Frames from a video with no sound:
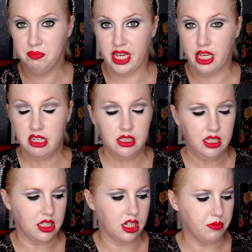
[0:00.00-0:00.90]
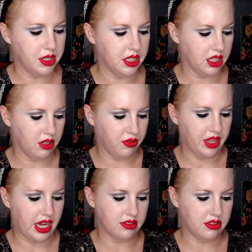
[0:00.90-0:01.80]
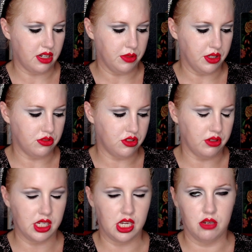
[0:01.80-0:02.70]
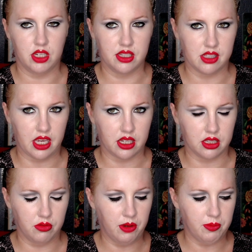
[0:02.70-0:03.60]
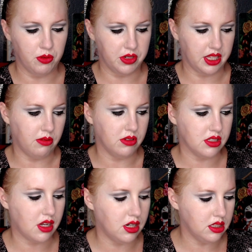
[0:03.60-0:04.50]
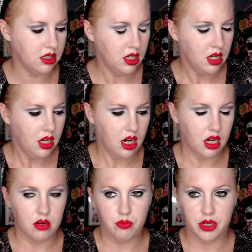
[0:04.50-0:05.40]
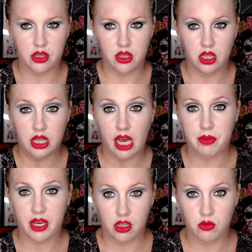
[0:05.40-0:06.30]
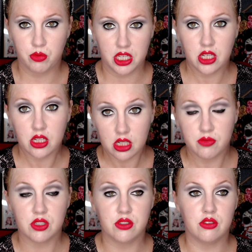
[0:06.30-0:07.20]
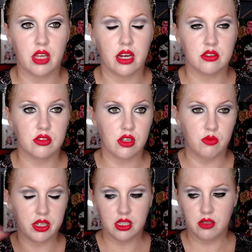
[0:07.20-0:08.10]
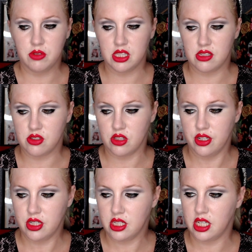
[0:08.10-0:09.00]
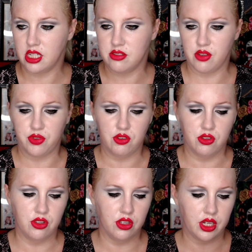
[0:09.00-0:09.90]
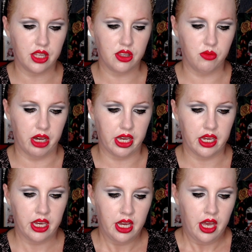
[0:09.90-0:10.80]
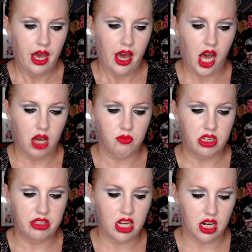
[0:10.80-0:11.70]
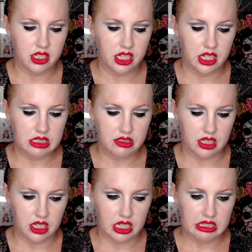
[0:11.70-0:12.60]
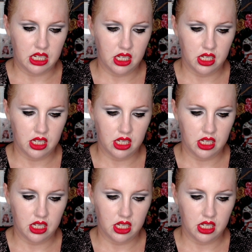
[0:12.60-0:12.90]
pan, and I'll put a link for that down below too. I can't exactly remember what that one's called, but that palette will be good enough to do that. So one thing with this look is if you look at the way Nadia did